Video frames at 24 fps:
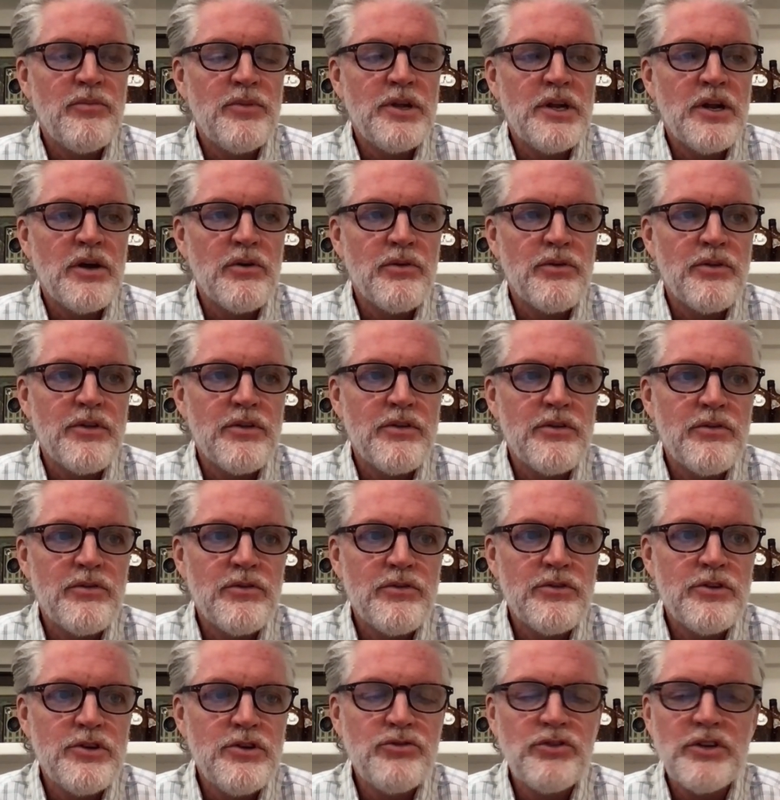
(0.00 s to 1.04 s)
you know,
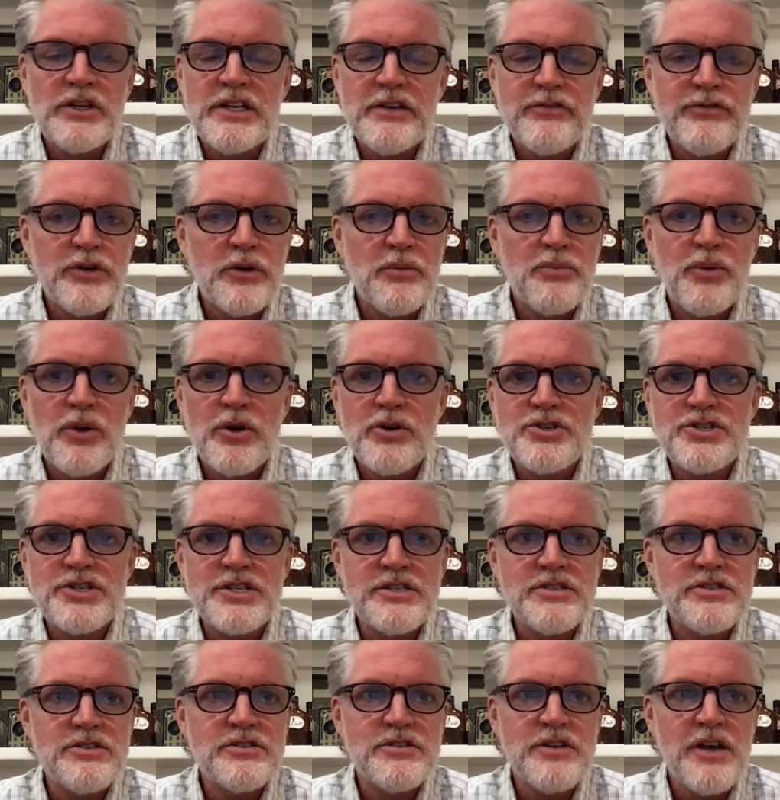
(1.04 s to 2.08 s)
using different
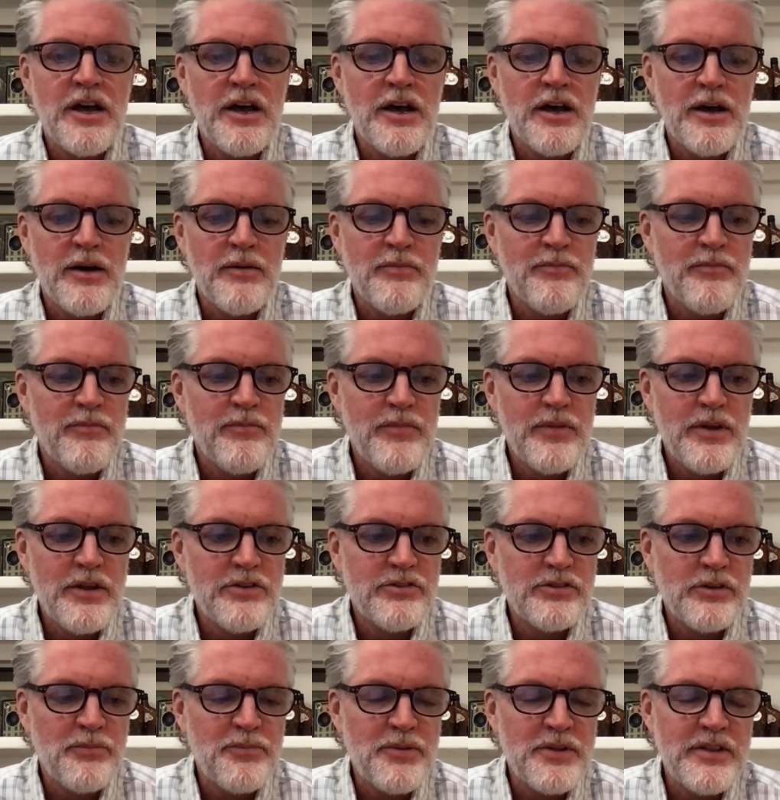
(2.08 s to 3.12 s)
approaches
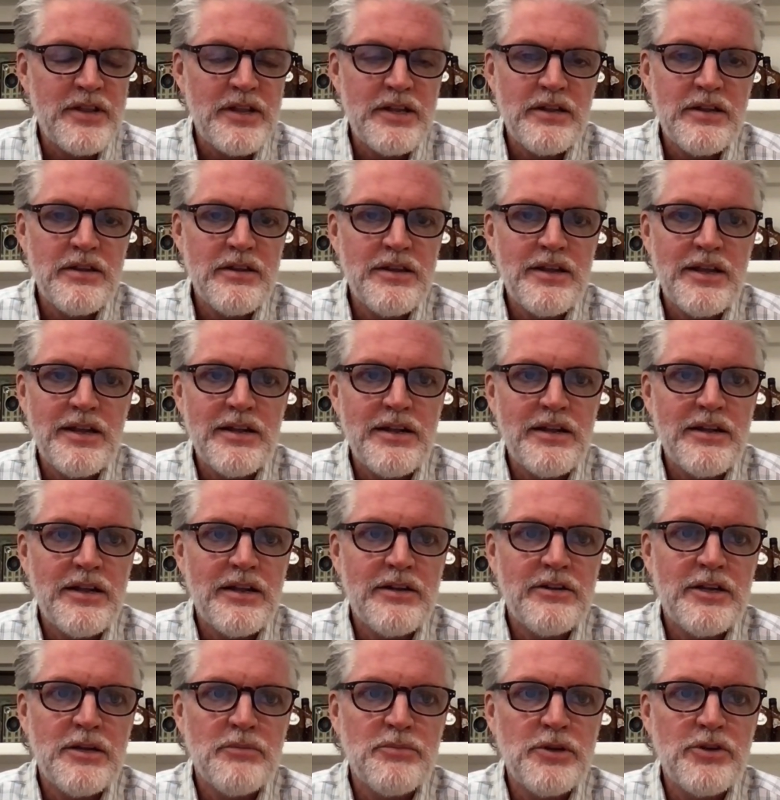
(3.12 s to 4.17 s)
is something that
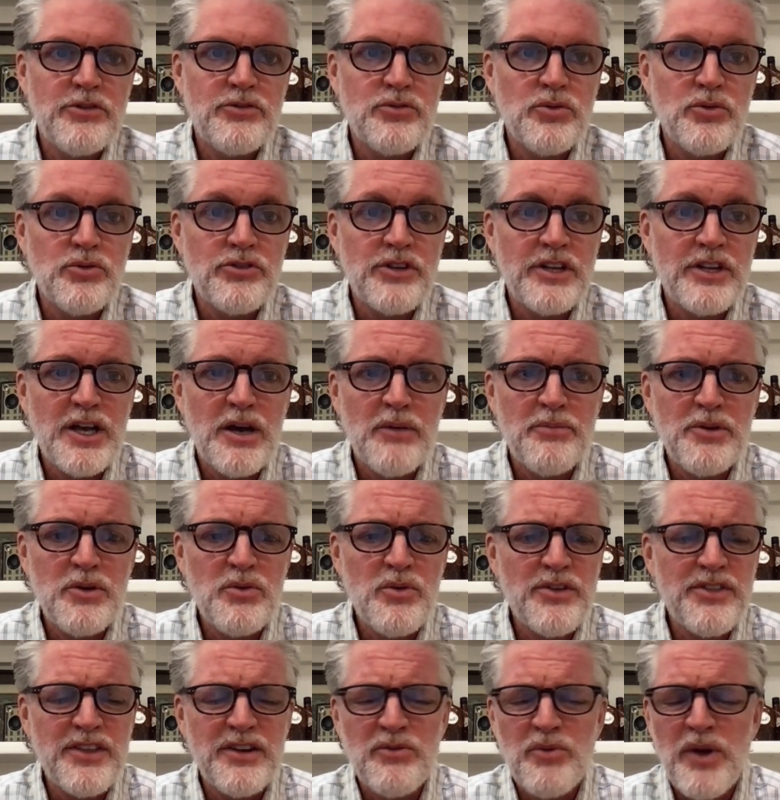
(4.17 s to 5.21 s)
Dibbly's tools can help
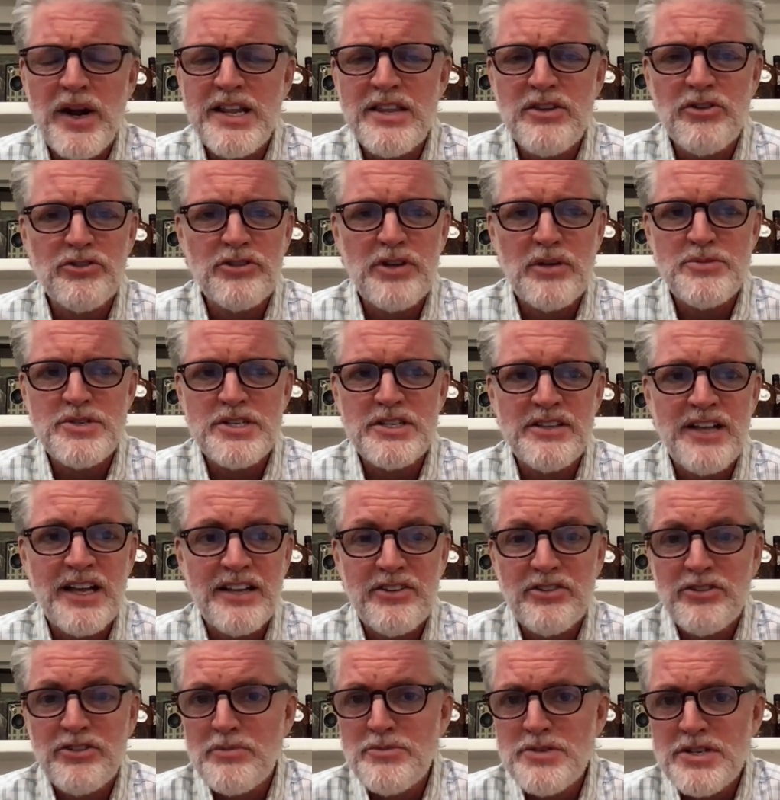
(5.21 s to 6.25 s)
you with. And writing those subject
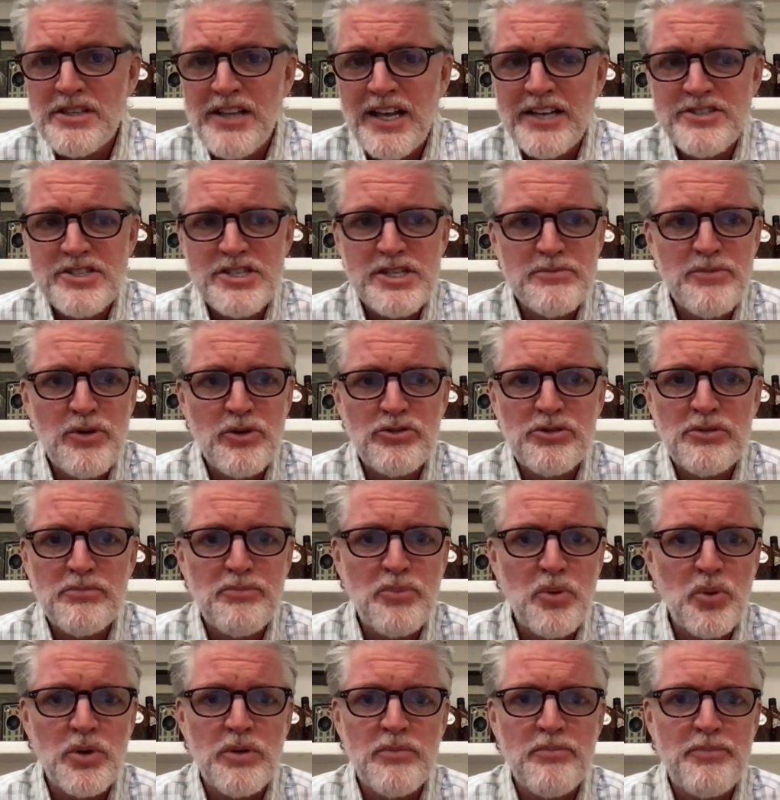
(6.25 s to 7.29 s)
lines. The subject lines are the most
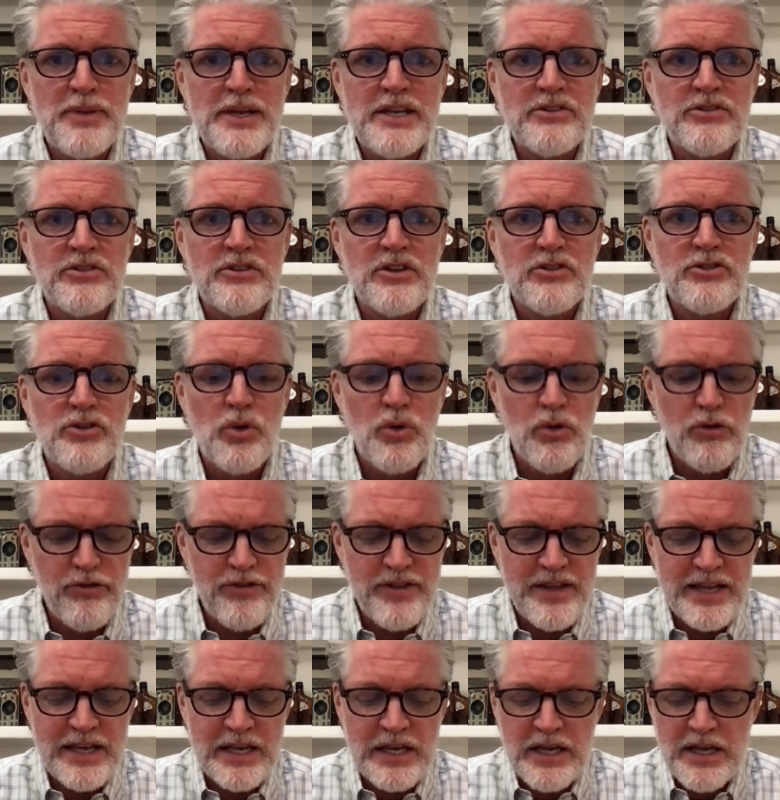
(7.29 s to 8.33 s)
important piece of this whole
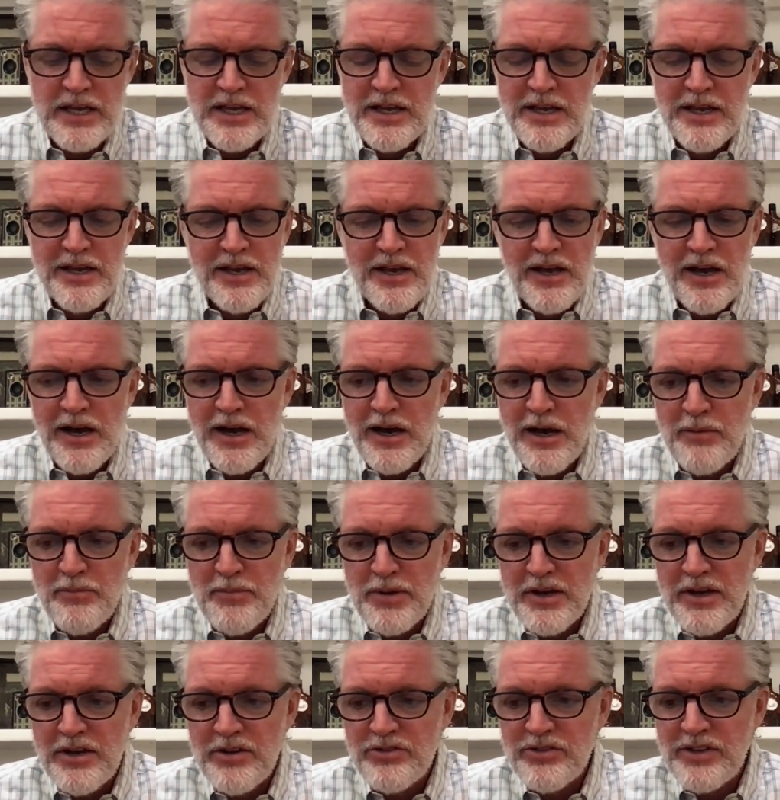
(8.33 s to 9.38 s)
thing,
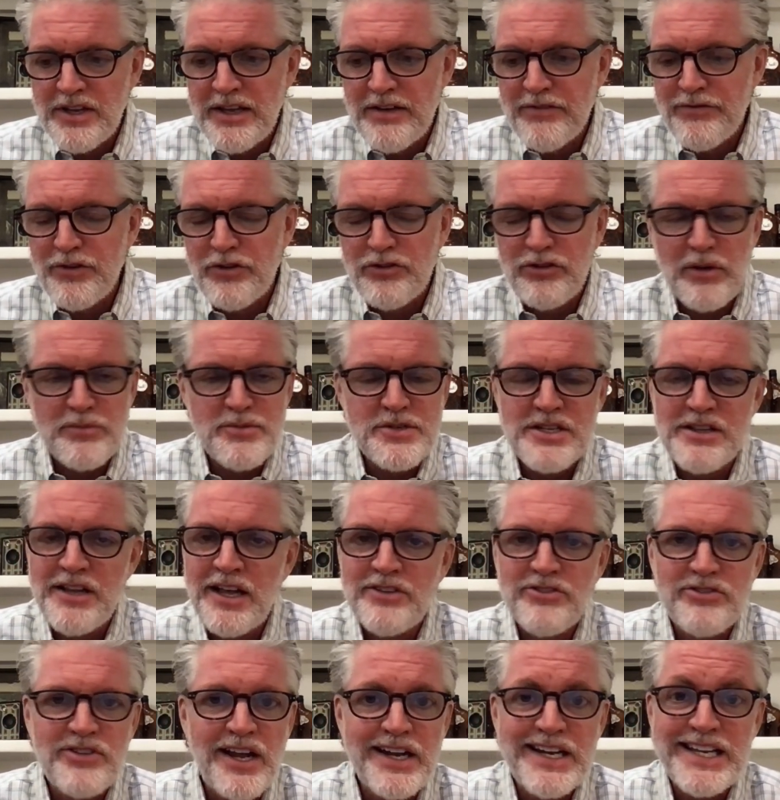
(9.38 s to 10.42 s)
because if the subject
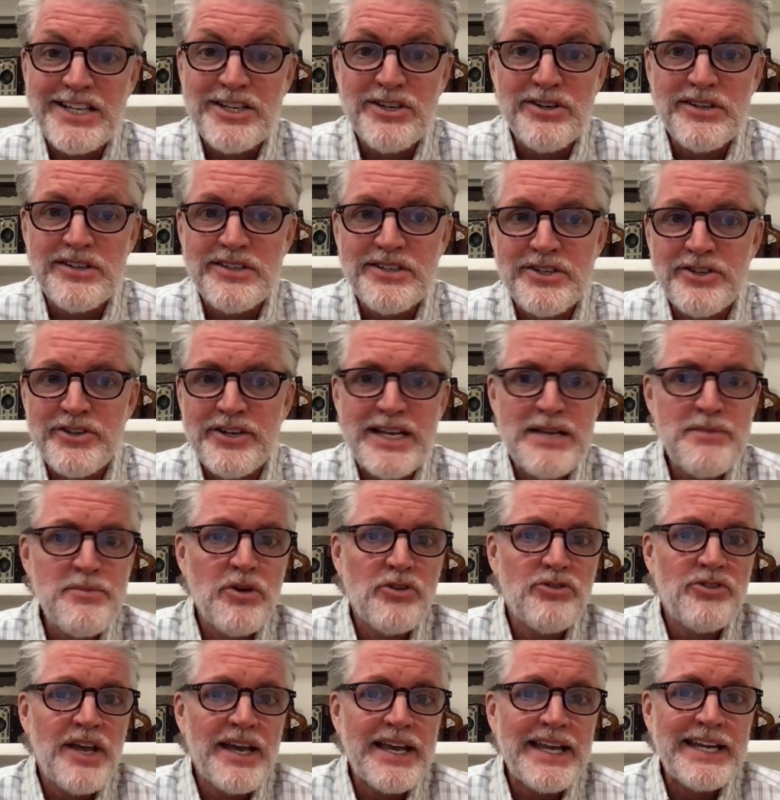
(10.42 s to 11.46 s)
line is not any good, your
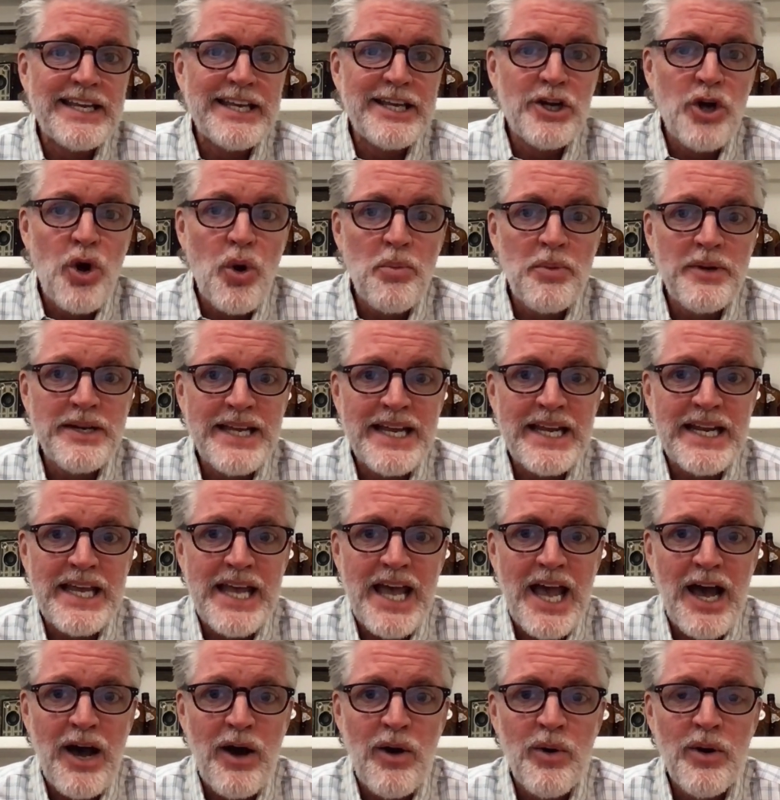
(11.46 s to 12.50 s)
email's not going to get opened
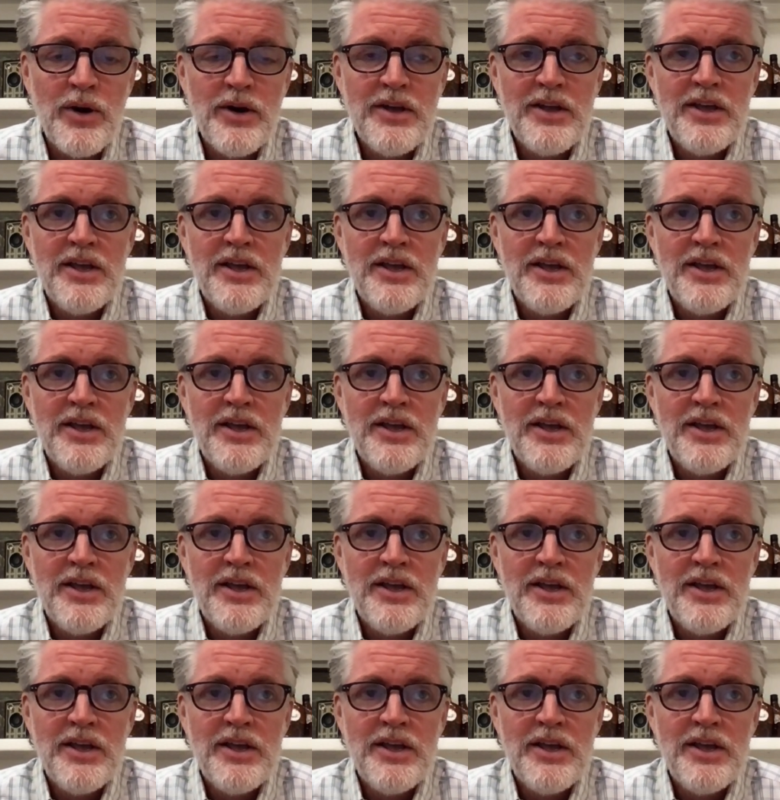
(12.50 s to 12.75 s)
anyhow.